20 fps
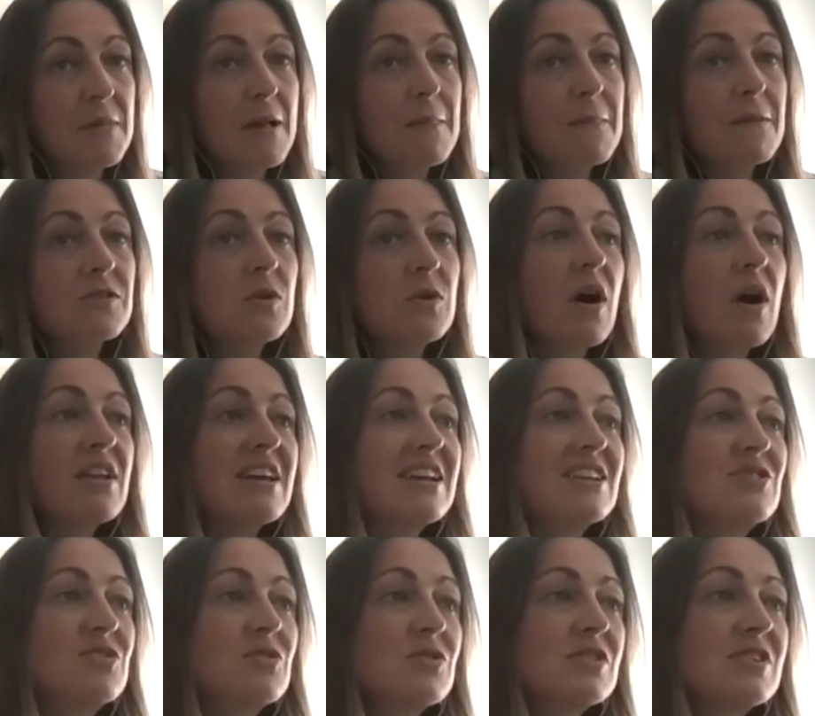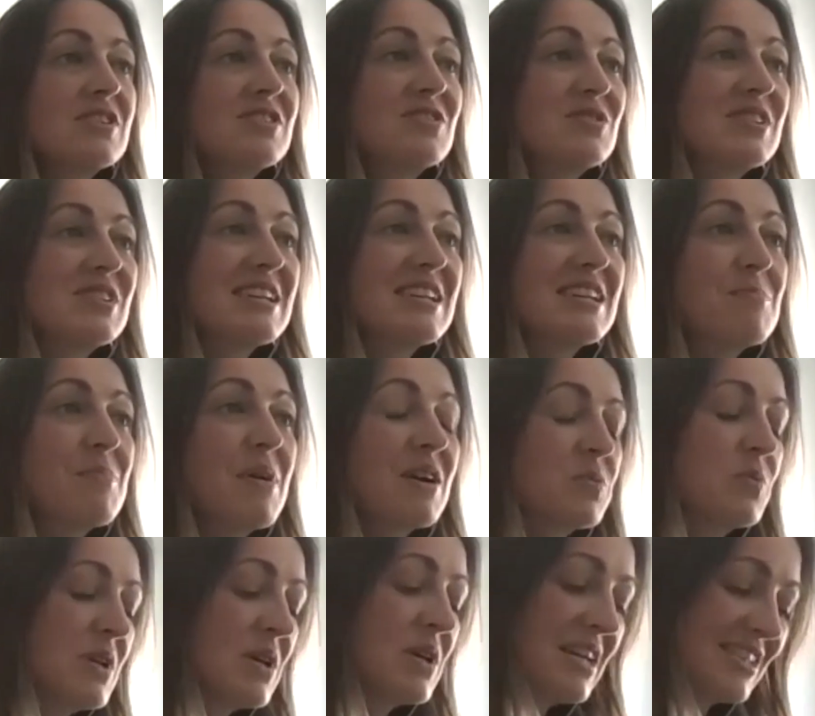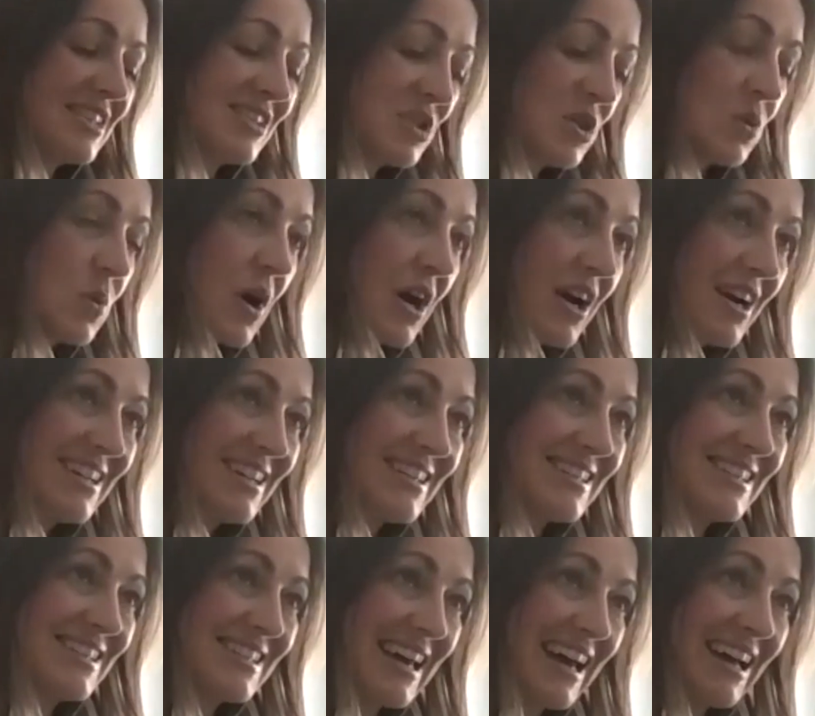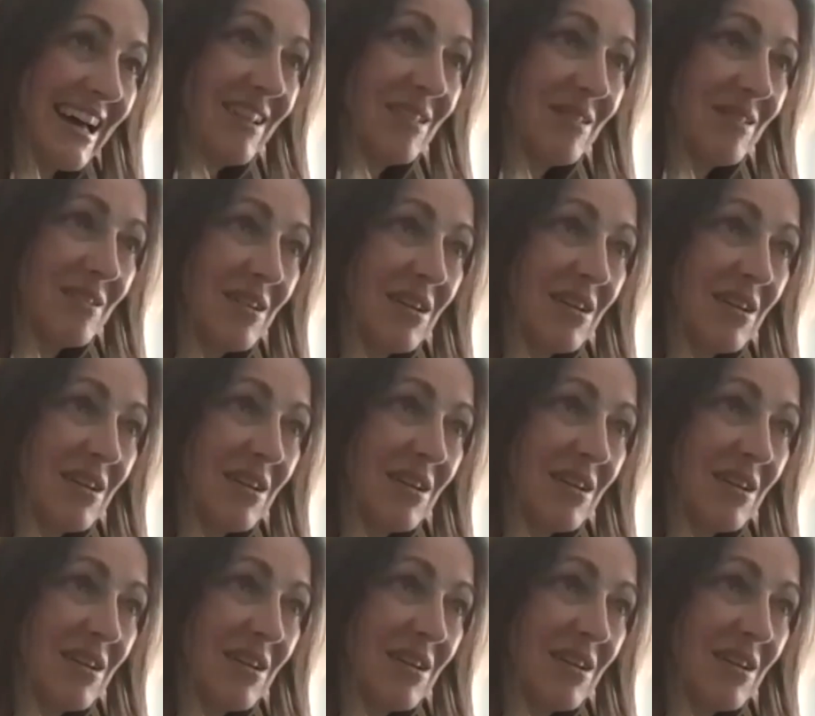So I think, does it impact? It's too early to tell,